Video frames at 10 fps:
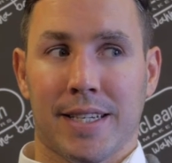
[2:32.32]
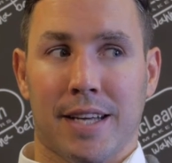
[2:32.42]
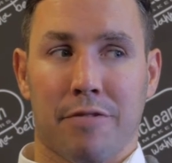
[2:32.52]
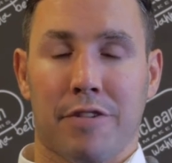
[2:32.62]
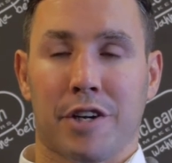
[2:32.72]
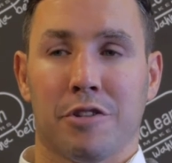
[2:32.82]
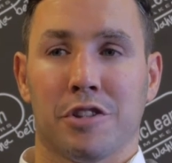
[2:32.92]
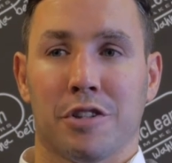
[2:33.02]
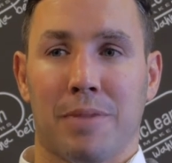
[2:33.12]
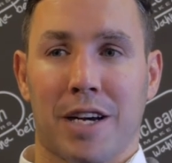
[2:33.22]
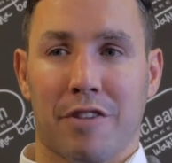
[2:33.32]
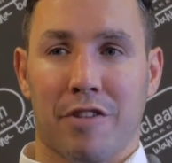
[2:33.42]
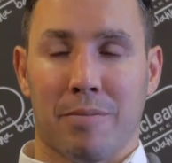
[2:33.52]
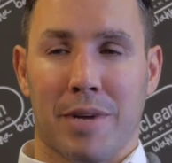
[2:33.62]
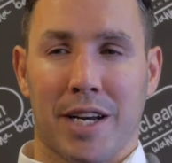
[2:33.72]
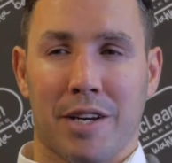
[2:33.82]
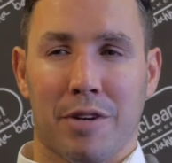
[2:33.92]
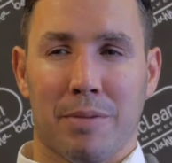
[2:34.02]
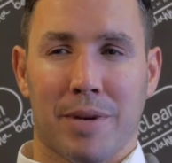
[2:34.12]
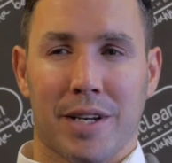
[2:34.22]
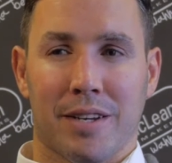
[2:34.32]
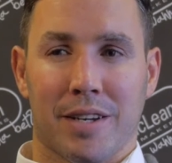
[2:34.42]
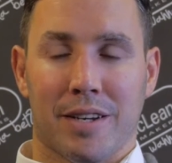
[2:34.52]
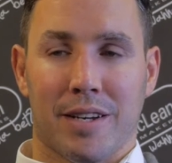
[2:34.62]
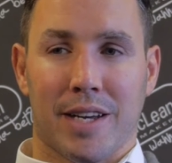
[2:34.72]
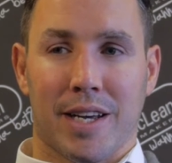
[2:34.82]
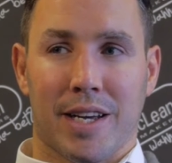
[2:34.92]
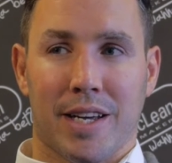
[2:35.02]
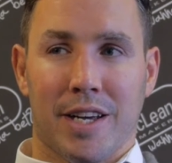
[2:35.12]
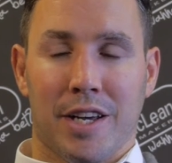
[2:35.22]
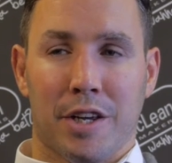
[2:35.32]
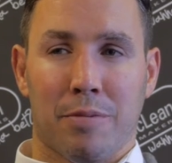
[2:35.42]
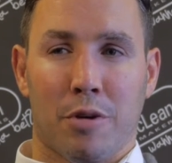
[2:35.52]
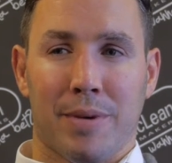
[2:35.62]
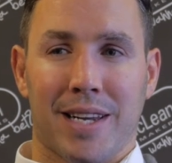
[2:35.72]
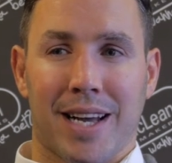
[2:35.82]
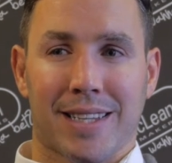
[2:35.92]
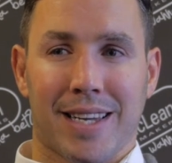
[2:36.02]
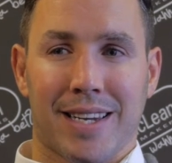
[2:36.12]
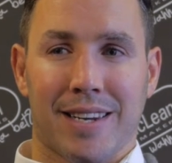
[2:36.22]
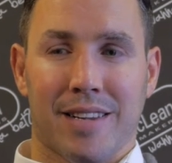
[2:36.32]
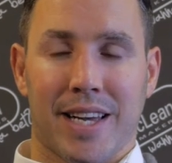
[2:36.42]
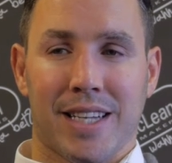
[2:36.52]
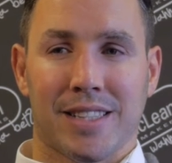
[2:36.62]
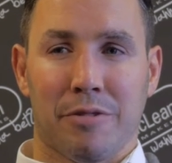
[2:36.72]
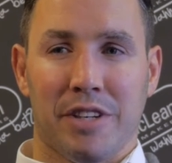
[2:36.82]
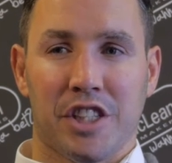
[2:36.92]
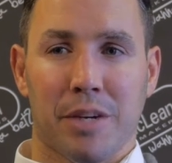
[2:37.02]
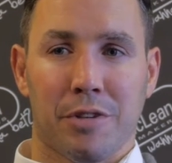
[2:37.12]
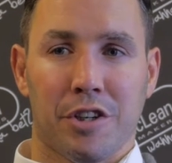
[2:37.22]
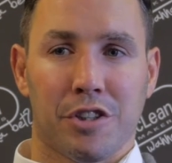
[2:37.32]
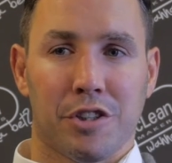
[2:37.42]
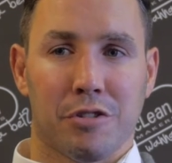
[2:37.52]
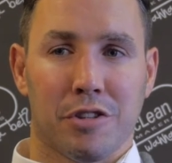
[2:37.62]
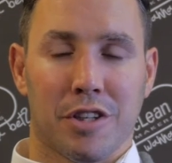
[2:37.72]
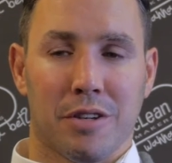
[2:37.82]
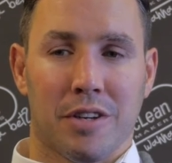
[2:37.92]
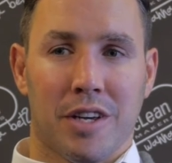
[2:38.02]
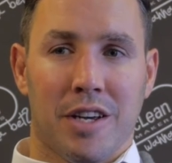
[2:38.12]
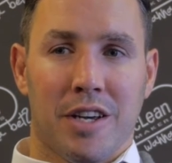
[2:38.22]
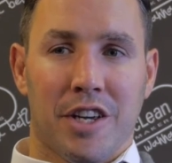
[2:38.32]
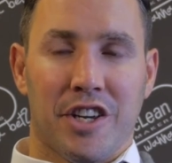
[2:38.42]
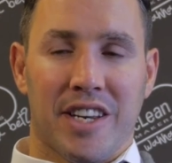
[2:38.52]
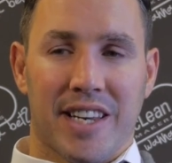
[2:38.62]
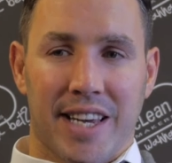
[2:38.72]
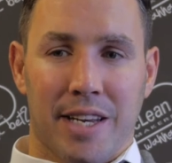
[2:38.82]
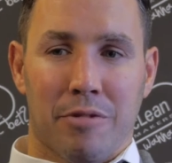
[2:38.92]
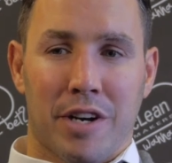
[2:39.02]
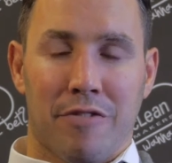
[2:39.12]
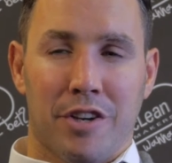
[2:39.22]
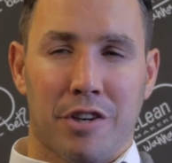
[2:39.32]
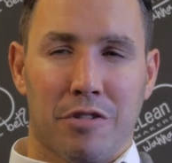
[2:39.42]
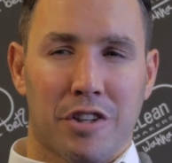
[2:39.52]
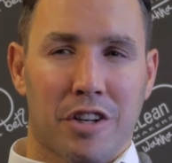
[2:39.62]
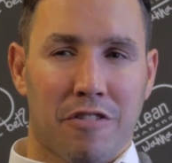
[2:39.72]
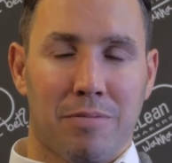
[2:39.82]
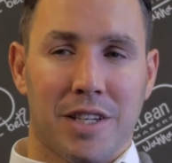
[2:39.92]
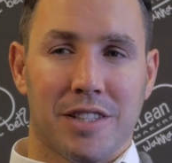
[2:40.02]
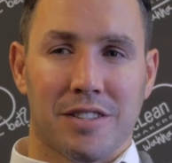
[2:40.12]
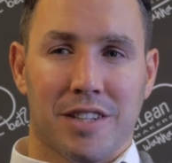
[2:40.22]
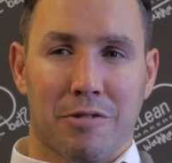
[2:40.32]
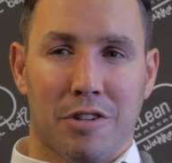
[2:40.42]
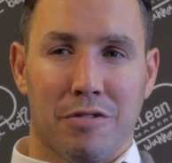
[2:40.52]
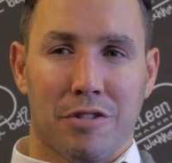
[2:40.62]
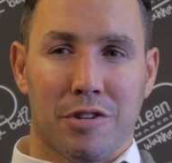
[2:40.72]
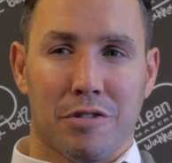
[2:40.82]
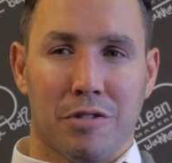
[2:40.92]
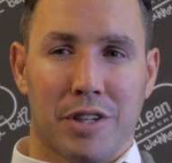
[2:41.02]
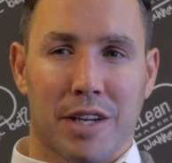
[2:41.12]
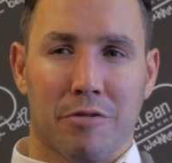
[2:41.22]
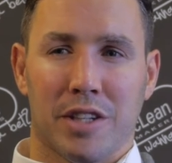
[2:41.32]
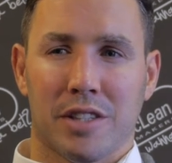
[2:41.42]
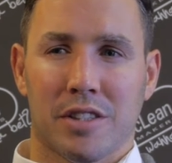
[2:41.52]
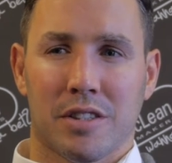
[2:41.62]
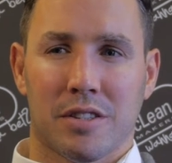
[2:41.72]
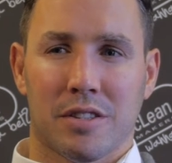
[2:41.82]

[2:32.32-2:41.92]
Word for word: that fear goes to the back of your mind a wee bit, and uh, you probably lack that little edge, that wee chip on your shoulder that you need whenever you go to tough places like Welford Road and get wins.